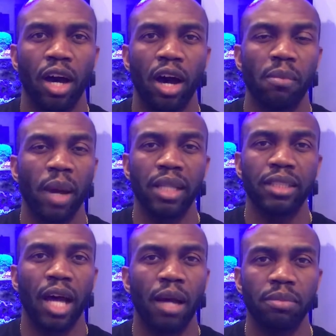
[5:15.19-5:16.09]
on my
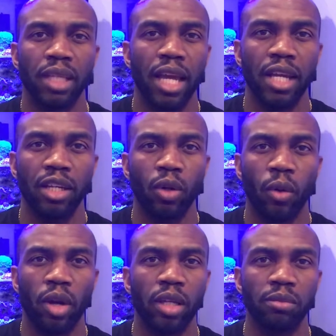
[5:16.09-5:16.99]
top 10
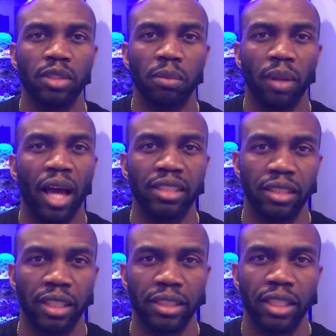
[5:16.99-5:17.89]
aquarium supplies
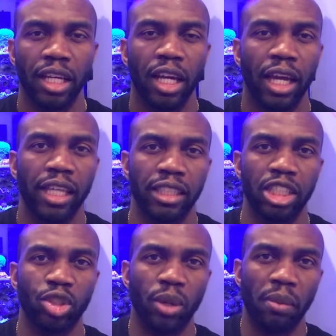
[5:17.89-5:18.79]
list is a
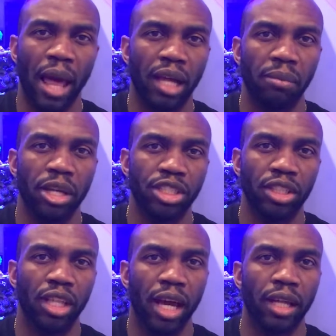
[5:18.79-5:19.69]
drip
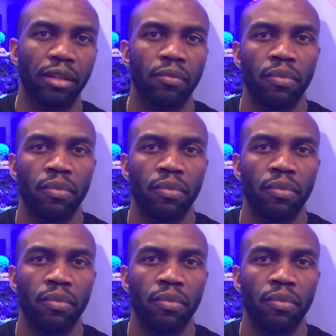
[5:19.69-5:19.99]
acclimation line.